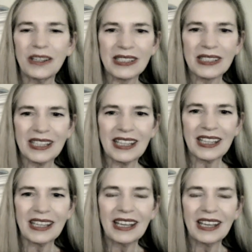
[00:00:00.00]
New York
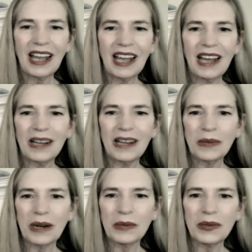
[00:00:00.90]
City,
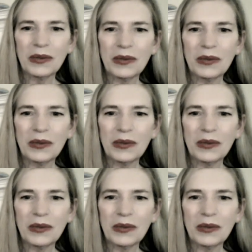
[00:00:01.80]
where we'll